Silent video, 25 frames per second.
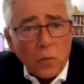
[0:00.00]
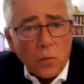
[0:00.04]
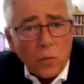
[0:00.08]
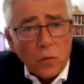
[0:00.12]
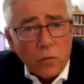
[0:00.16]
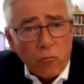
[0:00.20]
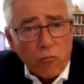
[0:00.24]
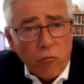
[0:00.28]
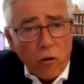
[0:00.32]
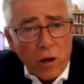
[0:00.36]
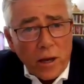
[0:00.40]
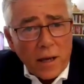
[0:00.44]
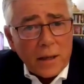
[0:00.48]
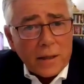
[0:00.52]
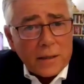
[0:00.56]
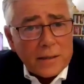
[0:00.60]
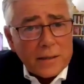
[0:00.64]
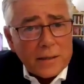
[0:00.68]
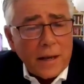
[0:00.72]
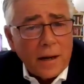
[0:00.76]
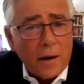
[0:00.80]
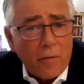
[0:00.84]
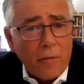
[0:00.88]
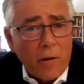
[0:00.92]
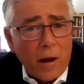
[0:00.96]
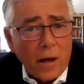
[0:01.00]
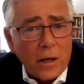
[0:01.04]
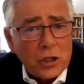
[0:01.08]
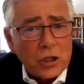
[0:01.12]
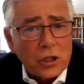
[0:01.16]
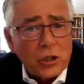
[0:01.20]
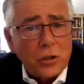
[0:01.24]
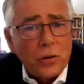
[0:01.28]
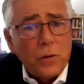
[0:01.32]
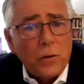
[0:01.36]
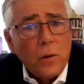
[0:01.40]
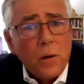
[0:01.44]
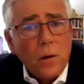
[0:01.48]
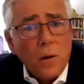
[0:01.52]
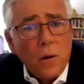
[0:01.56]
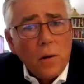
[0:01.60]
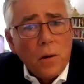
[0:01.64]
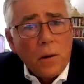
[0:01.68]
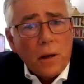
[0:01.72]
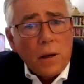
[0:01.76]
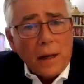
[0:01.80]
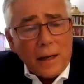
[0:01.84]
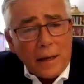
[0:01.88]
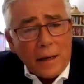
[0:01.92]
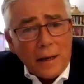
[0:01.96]
the re-acceleration
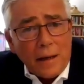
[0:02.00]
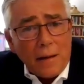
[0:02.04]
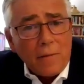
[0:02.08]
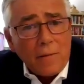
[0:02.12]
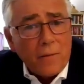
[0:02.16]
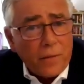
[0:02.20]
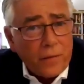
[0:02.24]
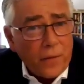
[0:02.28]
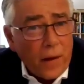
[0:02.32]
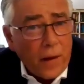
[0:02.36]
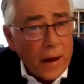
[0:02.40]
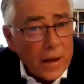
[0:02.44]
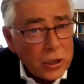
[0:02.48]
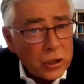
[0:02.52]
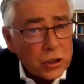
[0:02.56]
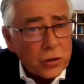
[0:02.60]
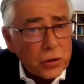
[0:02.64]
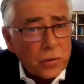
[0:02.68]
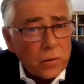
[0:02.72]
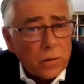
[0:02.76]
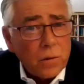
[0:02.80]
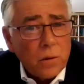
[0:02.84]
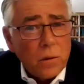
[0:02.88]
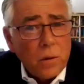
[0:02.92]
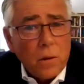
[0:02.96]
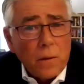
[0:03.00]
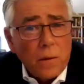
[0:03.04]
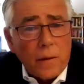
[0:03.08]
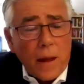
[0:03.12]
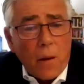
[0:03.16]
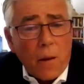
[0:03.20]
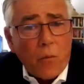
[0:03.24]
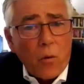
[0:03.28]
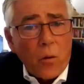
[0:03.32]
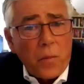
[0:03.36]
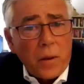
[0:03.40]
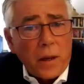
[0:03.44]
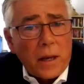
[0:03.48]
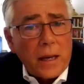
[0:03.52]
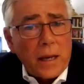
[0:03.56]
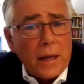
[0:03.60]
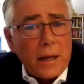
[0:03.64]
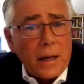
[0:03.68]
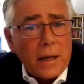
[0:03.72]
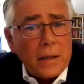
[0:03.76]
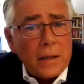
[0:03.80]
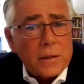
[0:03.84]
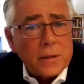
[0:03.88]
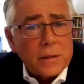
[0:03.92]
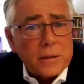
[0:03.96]
in inflation that we're
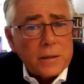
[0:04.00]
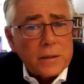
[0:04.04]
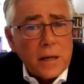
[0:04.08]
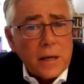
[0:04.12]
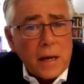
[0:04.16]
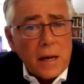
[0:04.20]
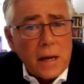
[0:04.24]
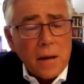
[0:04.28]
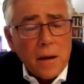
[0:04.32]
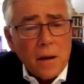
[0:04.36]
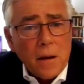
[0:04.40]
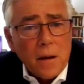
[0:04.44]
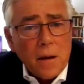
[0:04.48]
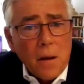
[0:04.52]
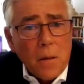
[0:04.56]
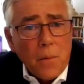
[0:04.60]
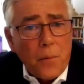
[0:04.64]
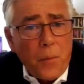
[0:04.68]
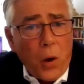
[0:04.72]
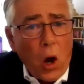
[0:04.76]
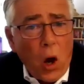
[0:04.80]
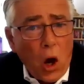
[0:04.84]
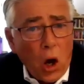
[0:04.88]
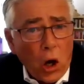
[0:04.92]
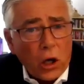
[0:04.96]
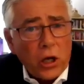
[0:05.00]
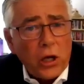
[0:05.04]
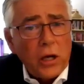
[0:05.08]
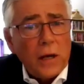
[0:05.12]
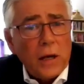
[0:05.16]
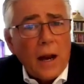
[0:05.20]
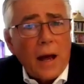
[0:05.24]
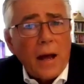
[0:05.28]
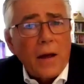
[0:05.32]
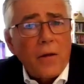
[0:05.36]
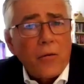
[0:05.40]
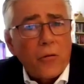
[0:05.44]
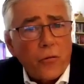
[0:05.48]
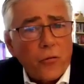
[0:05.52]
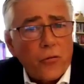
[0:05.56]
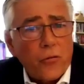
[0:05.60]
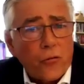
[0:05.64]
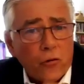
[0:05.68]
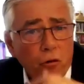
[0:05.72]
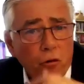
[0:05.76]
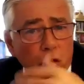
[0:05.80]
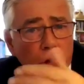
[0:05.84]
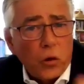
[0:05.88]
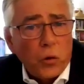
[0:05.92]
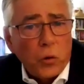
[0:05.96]
beginning to see percolate
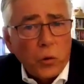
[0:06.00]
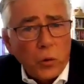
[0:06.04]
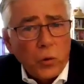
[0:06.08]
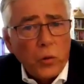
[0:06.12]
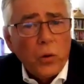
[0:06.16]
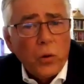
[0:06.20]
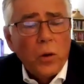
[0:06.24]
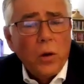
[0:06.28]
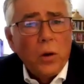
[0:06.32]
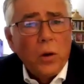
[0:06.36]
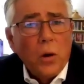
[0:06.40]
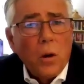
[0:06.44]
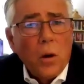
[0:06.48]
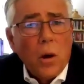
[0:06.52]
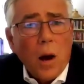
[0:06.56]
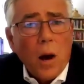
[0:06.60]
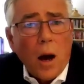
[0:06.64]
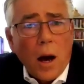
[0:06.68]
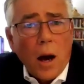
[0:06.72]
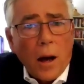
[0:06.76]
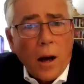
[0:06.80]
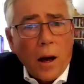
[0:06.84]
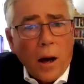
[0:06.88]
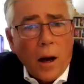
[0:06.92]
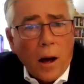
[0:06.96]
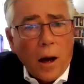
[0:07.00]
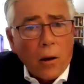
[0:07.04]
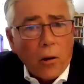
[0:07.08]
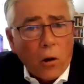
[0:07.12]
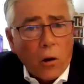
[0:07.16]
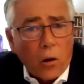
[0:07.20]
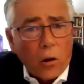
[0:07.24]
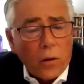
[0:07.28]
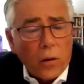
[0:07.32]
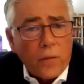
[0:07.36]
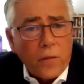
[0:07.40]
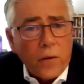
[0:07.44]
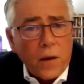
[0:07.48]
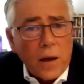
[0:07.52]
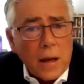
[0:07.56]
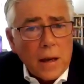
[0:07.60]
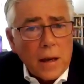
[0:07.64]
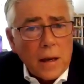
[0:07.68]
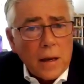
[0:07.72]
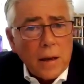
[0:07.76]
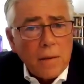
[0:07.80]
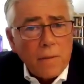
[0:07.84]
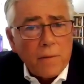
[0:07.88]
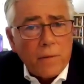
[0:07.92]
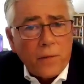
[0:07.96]
through a lot of
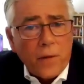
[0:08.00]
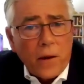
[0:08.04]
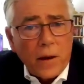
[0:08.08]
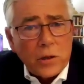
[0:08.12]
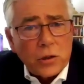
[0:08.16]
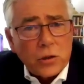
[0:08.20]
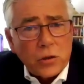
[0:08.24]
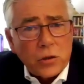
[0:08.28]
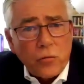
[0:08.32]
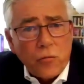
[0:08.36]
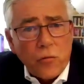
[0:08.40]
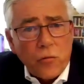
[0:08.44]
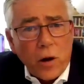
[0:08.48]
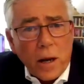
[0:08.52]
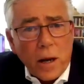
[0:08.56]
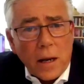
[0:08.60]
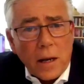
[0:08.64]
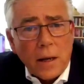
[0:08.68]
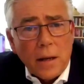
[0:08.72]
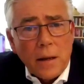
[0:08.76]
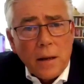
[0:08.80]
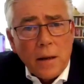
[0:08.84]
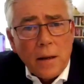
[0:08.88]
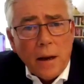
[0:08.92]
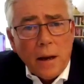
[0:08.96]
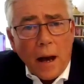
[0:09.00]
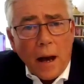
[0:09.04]
the inflationary